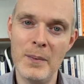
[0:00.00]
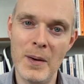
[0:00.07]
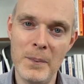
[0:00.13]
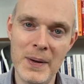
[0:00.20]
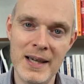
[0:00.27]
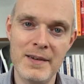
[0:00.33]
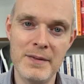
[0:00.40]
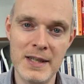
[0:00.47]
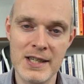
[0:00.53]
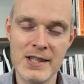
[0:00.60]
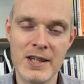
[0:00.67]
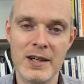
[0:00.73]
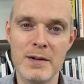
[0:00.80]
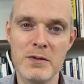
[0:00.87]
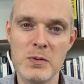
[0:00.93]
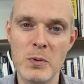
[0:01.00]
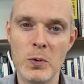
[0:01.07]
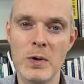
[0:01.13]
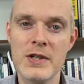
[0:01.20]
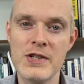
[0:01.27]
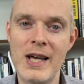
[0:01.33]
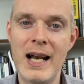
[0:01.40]
a bit of this kind of
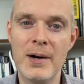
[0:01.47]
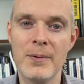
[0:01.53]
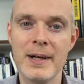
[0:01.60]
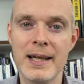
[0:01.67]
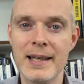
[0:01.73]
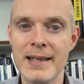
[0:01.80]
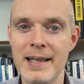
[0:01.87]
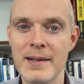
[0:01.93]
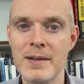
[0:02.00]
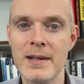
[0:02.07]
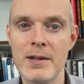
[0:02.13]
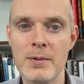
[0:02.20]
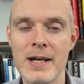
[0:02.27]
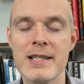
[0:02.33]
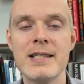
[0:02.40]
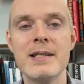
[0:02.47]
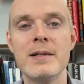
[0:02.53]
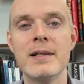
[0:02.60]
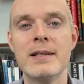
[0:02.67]
smaller salary and then the rest in